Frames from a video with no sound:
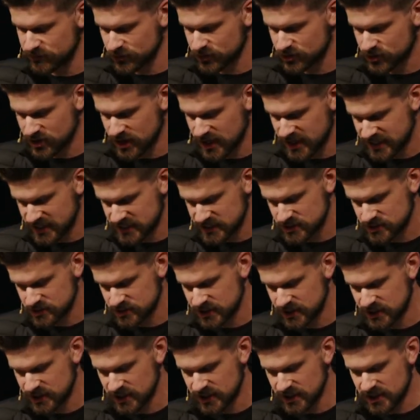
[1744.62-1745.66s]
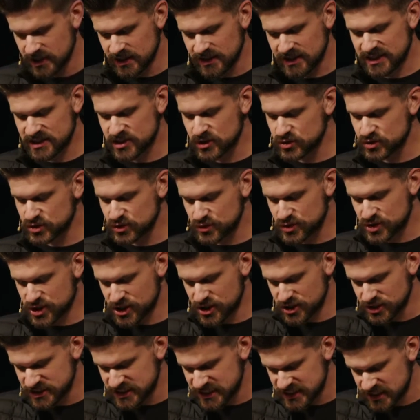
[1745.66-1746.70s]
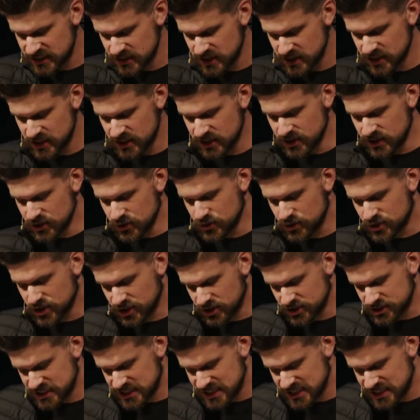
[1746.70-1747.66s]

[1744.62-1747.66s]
cry enter it. Let those who curse it who curse the